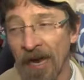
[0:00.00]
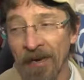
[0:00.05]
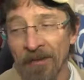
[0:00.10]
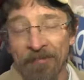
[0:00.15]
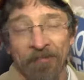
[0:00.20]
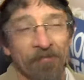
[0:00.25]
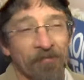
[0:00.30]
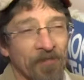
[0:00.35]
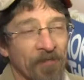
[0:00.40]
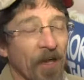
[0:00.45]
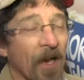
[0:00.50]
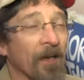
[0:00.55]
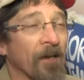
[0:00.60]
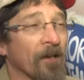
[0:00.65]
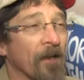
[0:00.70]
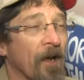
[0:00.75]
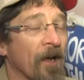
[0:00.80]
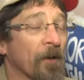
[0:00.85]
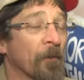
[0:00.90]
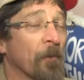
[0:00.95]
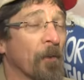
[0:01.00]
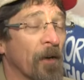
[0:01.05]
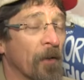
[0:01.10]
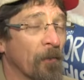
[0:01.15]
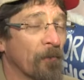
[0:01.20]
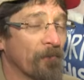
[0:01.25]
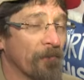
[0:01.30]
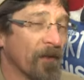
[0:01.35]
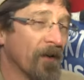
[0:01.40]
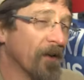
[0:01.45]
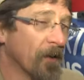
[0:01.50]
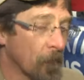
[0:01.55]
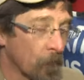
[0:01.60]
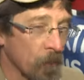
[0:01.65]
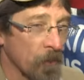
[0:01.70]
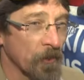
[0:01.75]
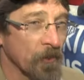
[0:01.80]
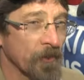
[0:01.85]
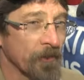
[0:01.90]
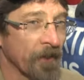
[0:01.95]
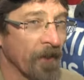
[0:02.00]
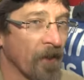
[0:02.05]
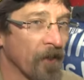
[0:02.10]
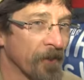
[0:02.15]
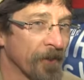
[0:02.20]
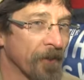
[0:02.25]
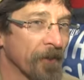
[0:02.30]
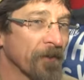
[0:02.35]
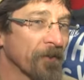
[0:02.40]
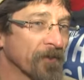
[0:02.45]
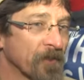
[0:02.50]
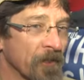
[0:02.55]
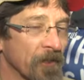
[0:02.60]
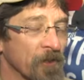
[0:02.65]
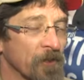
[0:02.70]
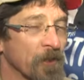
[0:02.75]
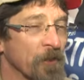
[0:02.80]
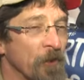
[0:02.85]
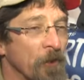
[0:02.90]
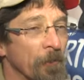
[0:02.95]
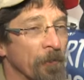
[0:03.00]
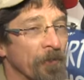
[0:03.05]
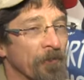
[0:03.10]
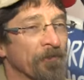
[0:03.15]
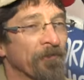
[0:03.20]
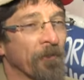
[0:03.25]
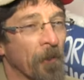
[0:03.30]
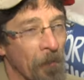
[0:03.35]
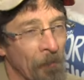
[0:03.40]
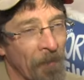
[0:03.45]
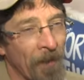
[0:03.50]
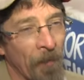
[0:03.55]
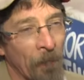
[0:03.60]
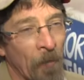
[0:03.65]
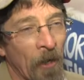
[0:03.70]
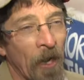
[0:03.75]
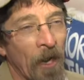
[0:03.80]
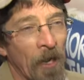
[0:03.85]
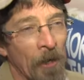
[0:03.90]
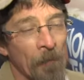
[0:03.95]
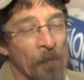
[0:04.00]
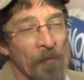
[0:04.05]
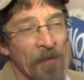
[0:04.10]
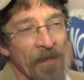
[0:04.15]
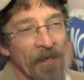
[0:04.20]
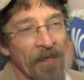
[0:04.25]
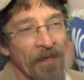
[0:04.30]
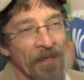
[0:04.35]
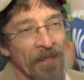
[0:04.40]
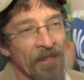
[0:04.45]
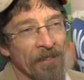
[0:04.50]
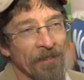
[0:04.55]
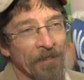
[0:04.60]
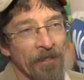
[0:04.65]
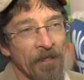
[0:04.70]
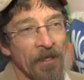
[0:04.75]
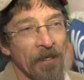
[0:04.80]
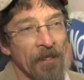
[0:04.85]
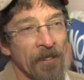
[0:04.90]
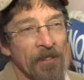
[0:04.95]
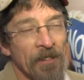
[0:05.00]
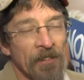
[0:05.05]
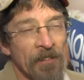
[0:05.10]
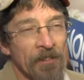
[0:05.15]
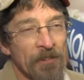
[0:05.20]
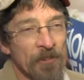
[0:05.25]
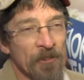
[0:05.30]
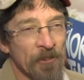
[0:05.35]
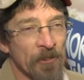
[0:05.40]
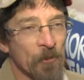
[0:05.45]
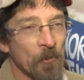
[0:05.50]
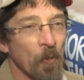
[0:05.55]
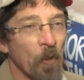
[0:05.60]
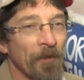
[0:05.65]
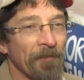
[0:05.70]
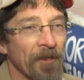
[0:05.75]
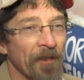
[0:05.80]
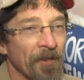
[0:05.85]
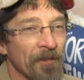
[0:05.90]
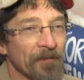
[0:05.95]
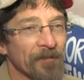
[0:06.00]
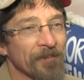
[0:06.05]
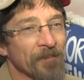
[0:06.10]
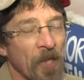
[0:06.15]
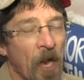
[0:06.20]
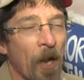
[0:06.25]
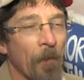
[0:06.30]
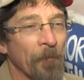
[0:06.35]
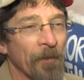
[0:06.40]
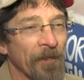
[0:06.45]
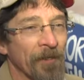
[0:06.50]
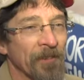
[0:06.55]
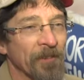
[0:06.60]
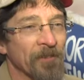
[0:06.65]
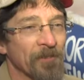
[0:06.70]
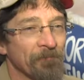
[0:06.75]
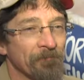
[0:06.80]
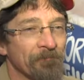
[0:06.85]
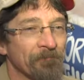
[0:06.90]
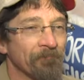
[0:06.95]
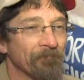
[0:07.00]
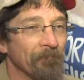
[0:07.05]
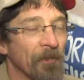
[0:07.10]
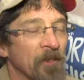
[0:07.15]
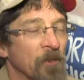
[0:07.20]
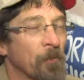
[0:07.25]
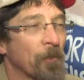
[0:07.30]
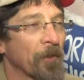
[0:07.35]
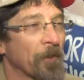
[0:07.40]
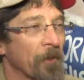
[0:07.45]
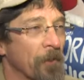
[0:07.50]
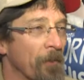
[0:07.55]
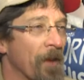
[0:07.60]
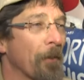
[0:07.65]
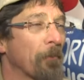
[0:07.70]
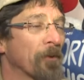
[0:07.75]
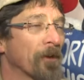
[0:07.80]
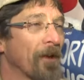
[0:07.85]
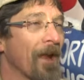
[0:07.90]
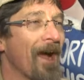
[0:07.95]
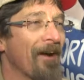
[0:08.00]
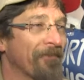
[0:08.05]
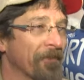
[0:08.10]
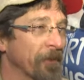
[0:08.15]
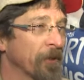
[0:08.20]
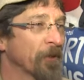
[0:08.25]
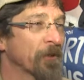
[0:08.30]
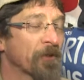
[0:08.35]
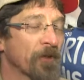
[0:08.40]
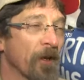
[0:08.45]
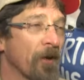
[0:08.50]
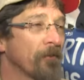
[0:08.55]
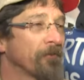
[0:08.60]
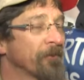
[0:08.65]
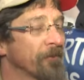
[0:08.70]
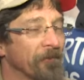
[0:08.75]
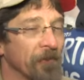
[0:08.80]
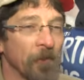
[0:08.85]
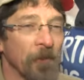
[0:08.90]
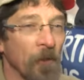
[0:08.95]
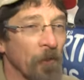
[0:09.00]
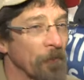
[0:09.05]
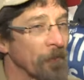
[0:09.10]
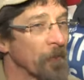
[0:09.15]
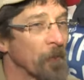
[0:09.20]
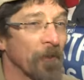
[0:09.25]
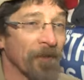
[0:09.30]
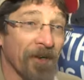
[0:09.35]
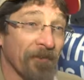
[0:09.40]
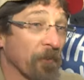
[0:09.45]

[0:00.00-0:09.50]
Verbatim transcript: I got a lot of my personality and sense of humor from my mom, and uh, she's the one that taught me it's much better to be able to laugh at yourself if you don't do it.